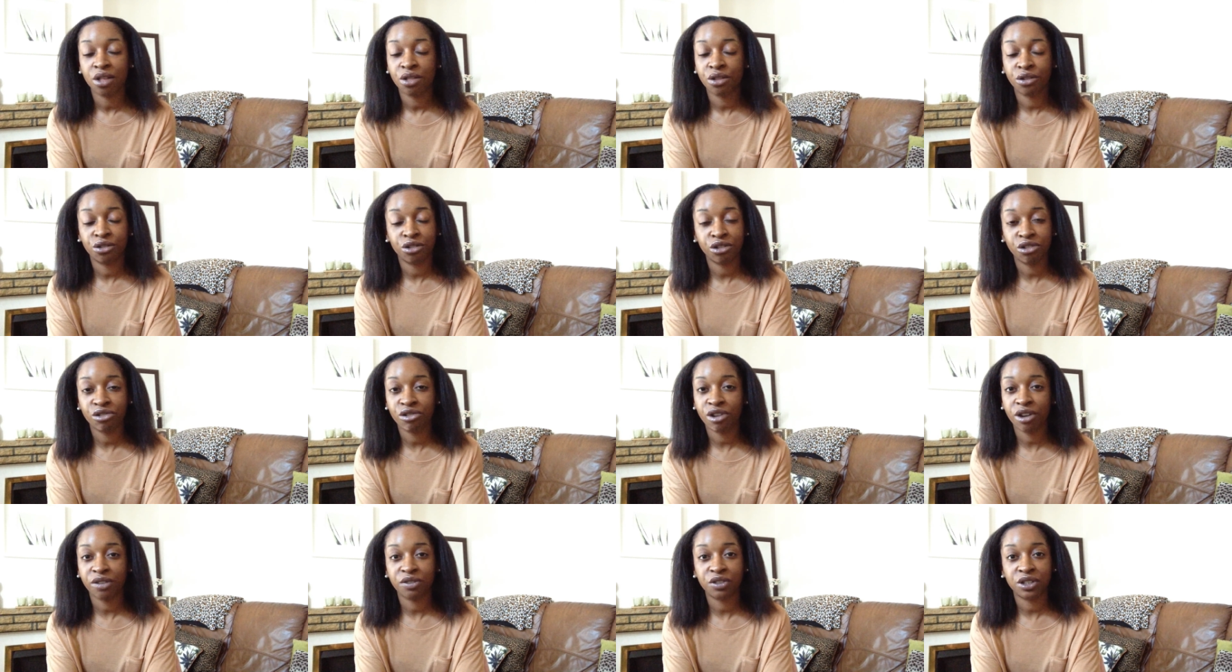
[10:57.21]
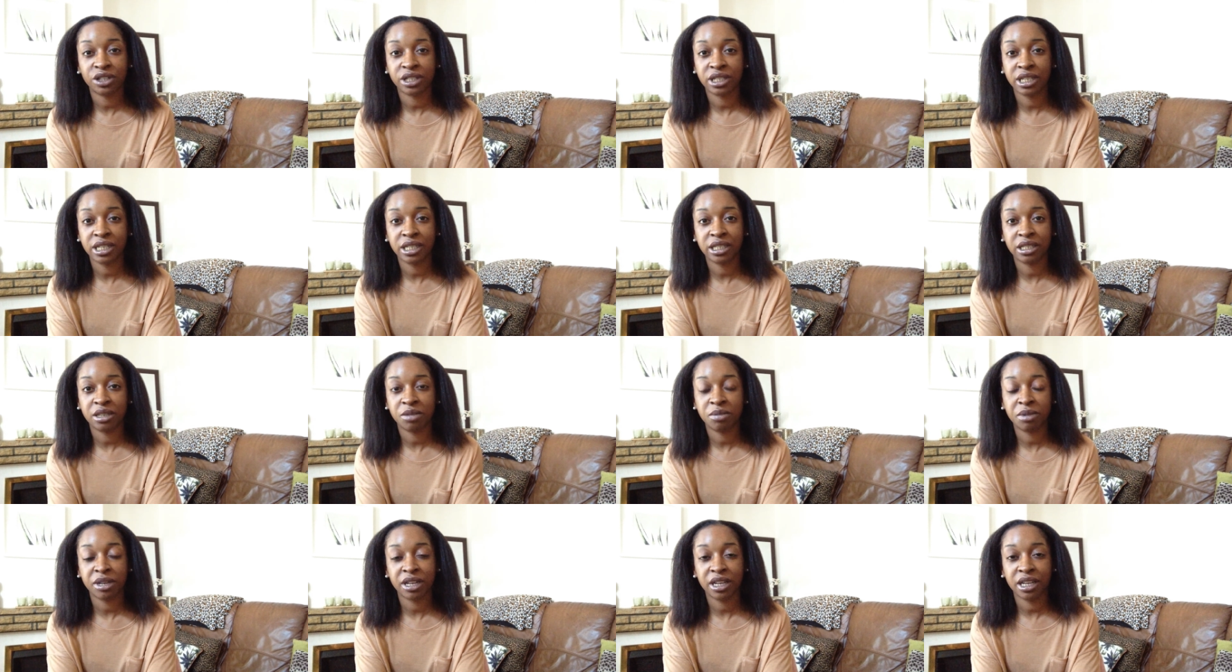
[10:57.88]
the new growth just needs
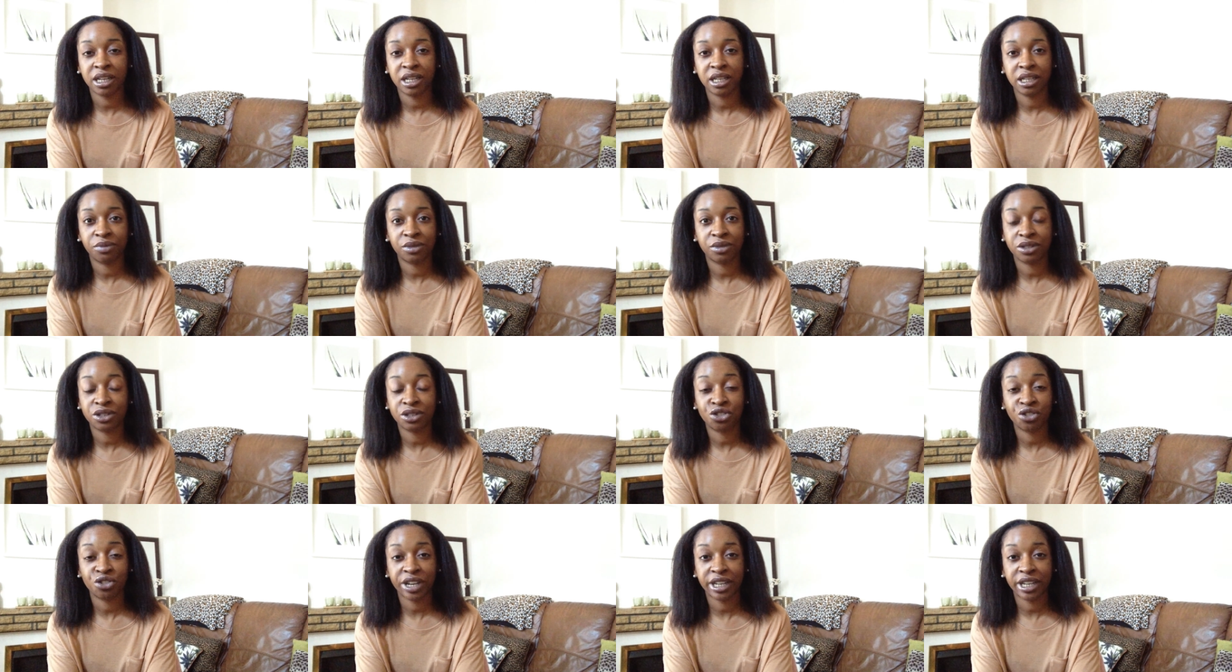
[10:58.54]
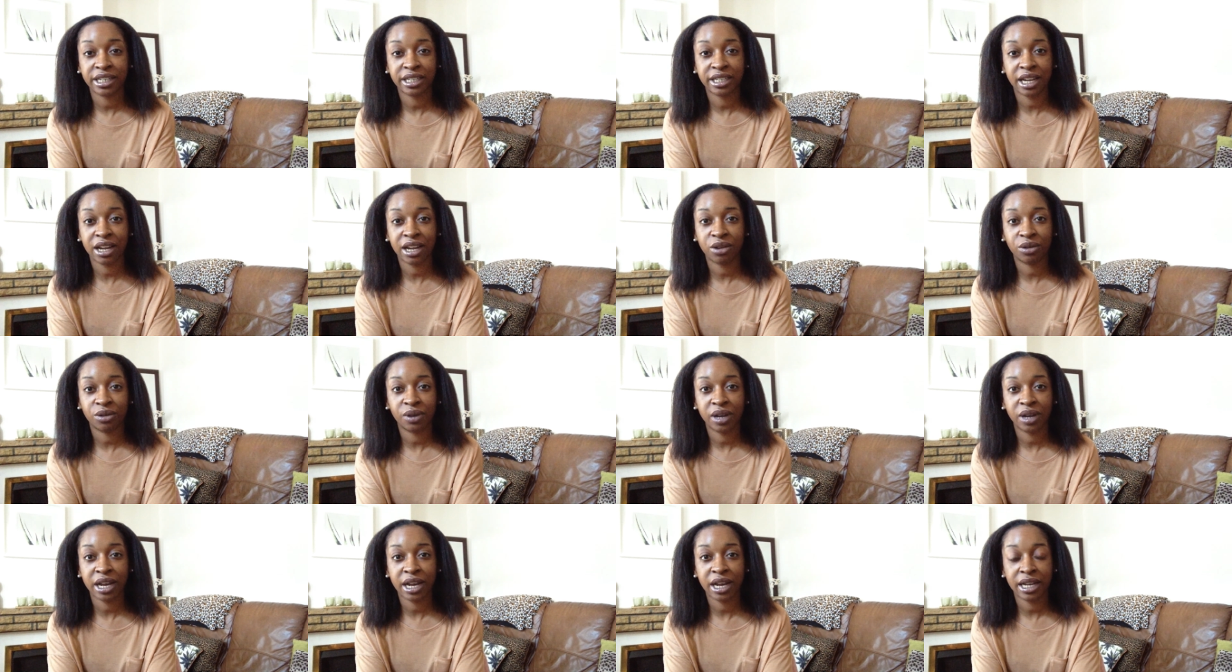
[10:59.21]
to be straightened
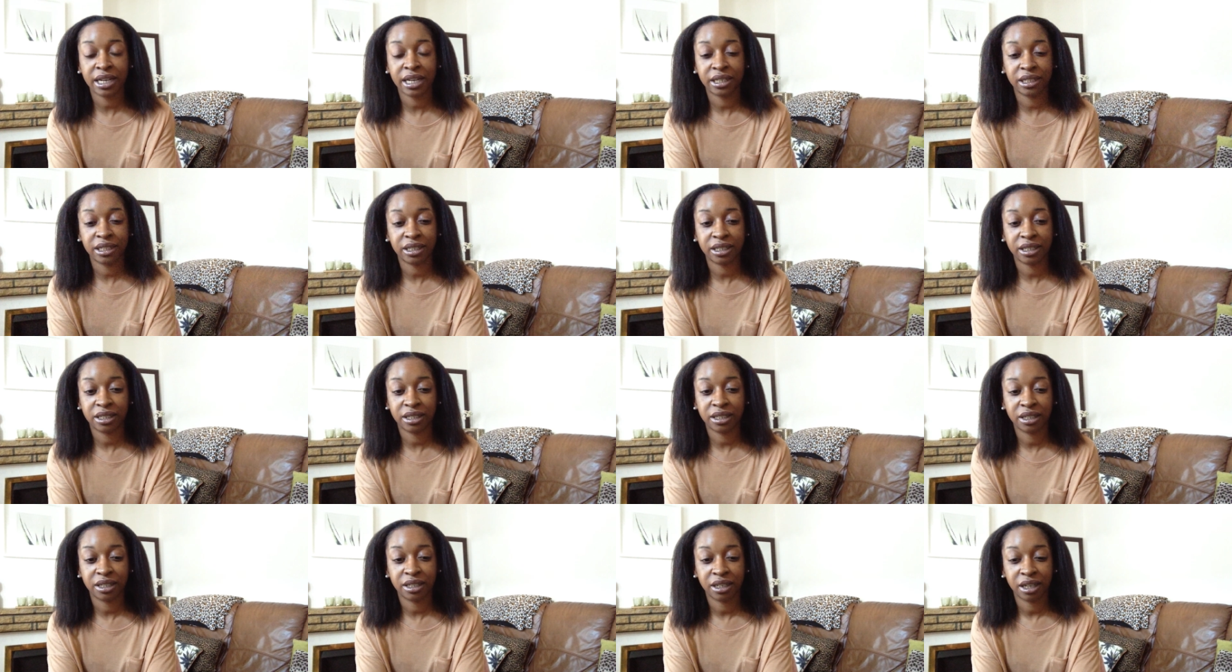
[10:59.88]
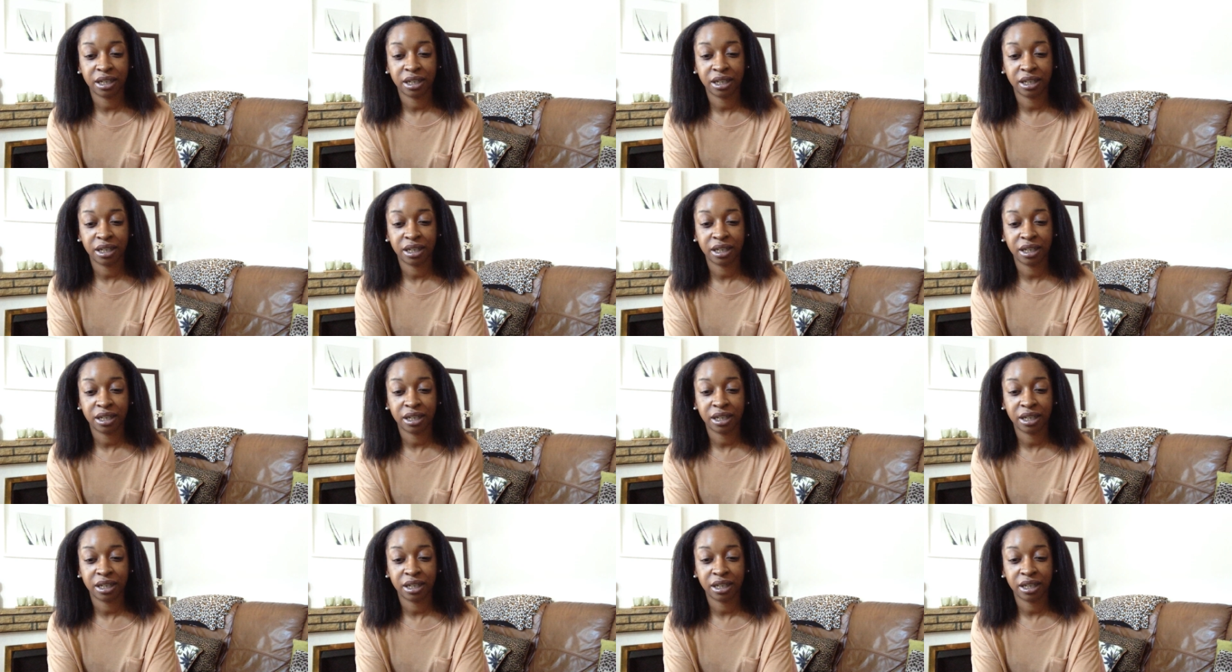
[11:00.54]
out and